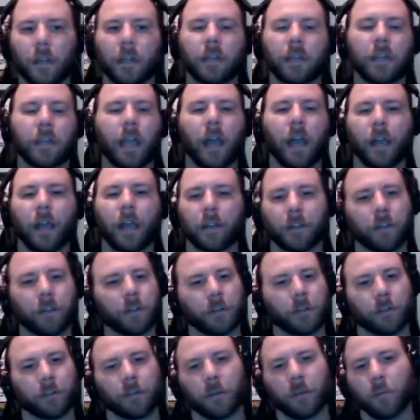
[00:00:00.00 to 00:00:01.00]
Yeah, I
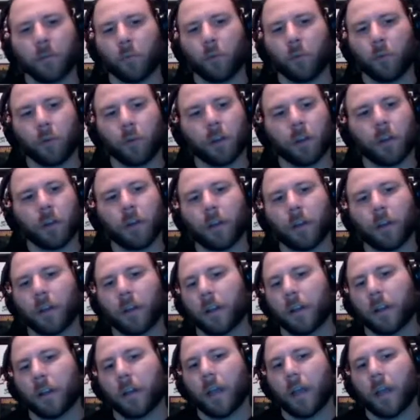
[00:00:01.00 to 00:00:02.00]
couldn't agree more.
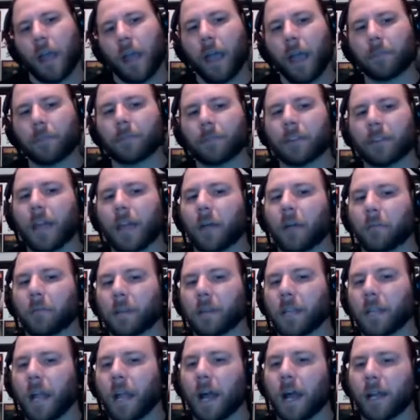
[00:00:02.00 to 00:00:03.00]
After that,
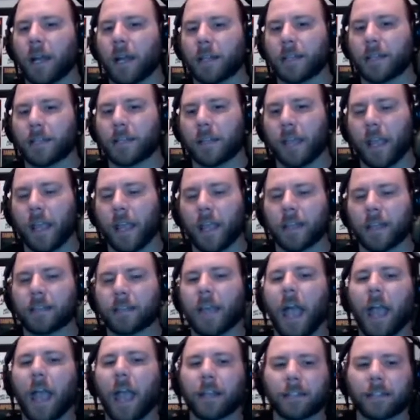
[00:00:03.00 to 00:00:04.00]
we got a
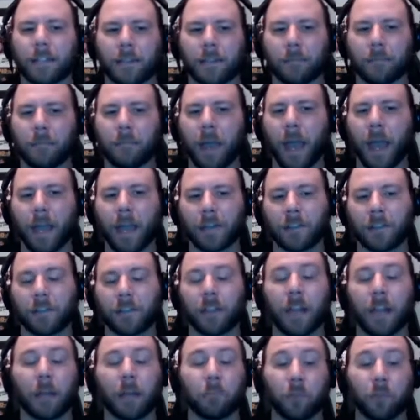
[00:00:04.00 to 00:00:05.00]
tag team match
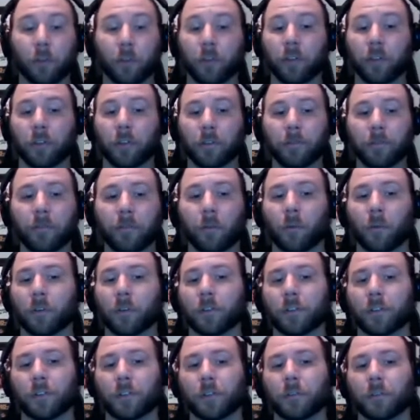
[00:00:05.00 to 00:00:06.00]
that I'm really looking
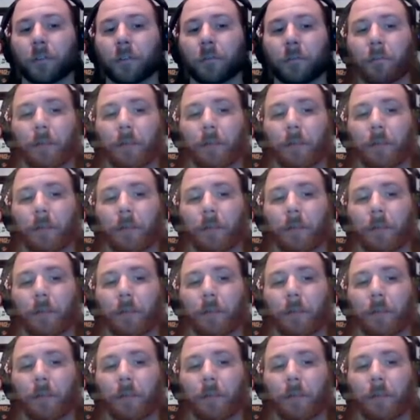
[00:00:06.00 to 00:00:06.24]
forward to.